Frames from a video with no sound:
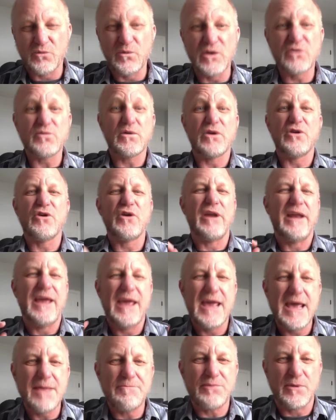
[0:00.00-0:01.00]
Which one are you going
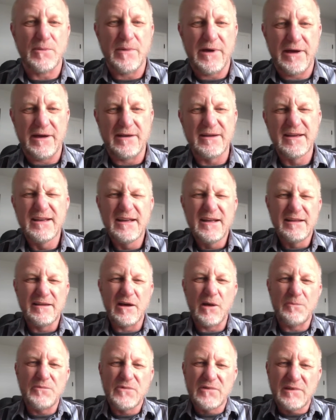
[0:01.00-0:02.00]
to implement to
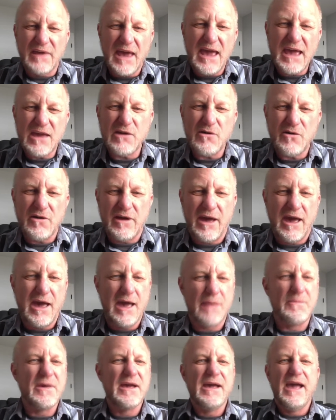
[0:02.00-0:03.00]
help take your
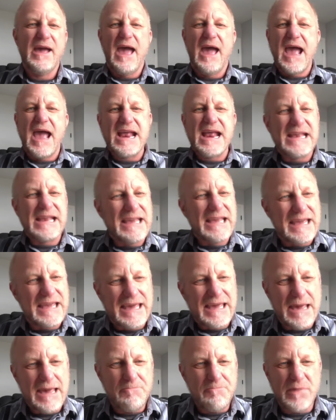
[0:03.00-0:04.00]
game and
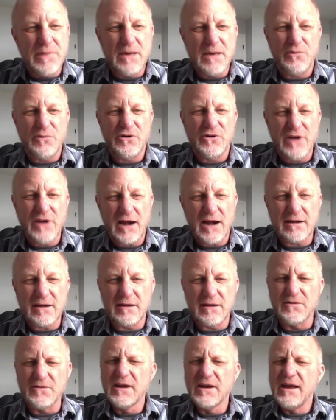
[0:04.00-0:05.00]
keep being
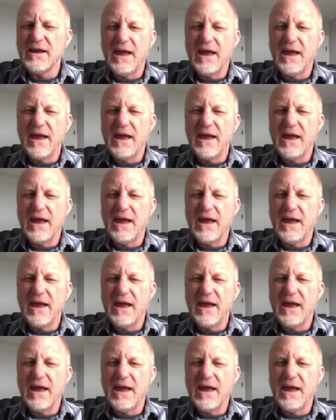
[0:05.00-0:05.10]
productive